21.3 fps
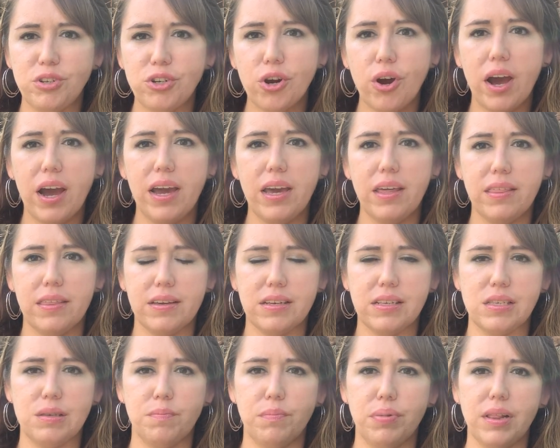try
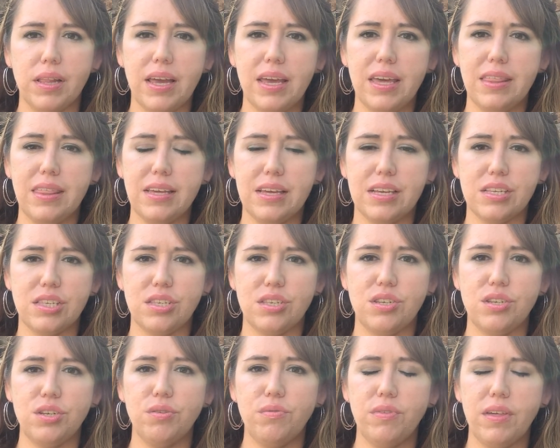this, play
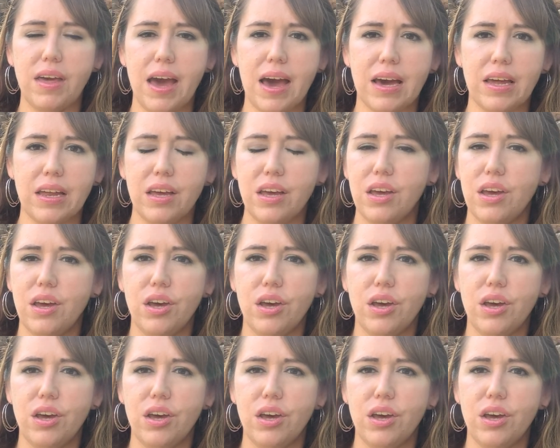this, do that.